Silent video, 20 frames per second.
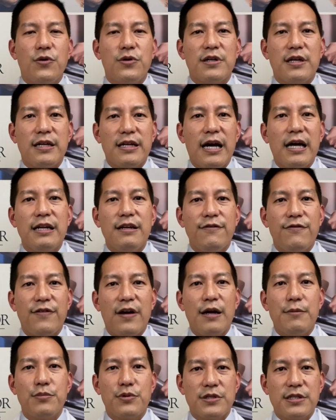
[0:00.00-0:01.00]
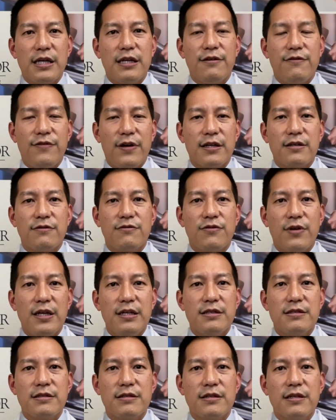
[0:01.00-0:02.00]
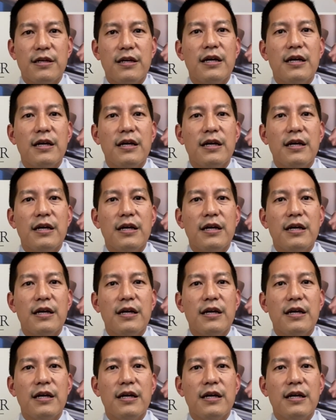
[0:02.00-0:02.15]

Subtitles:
to 95% effective rates,